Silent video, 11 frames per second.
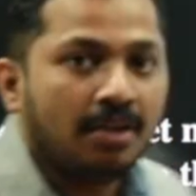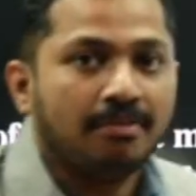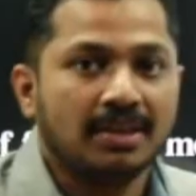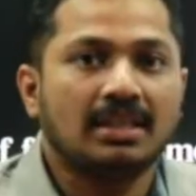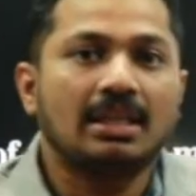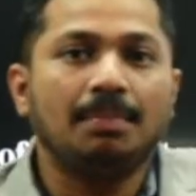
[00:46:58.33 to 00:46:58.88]

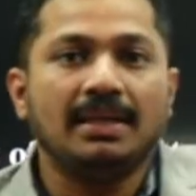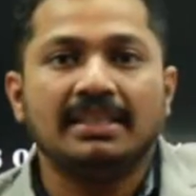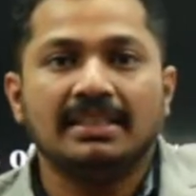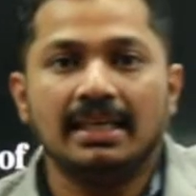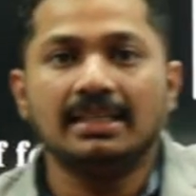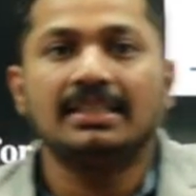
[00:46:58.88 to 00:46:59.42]
whether the
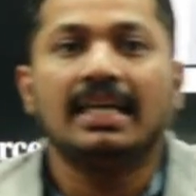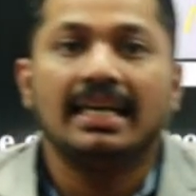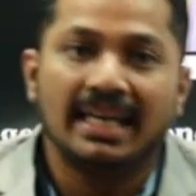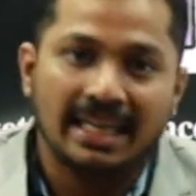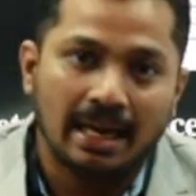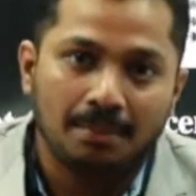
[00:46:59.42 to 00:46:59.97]
material is
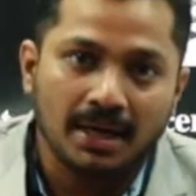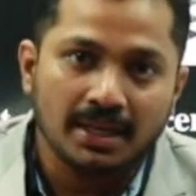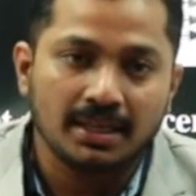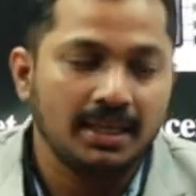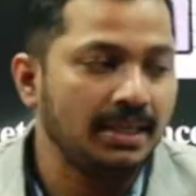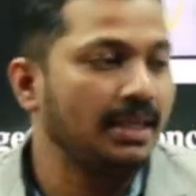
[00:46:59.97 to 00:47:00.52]

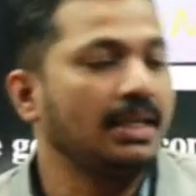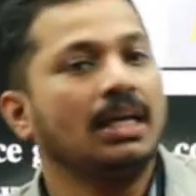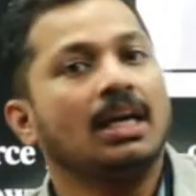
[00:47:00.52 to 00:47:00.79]
diamagnetic,